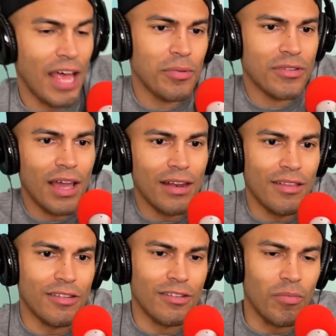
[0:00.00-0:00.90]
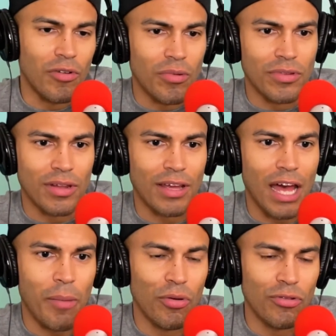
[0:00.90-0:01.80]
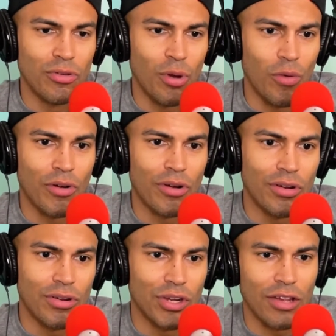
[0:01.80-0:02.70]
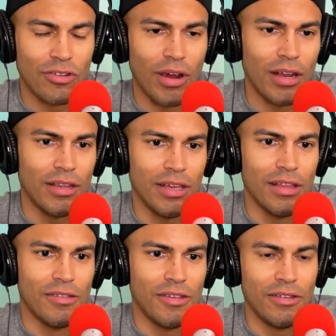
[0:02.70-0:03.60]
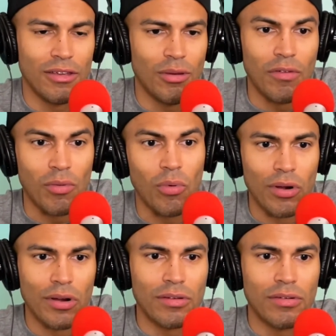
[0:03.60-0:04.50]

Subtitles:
stop sign in the suburbs, and the cop pulls you over, checks your ID, and sees that you have a warrant.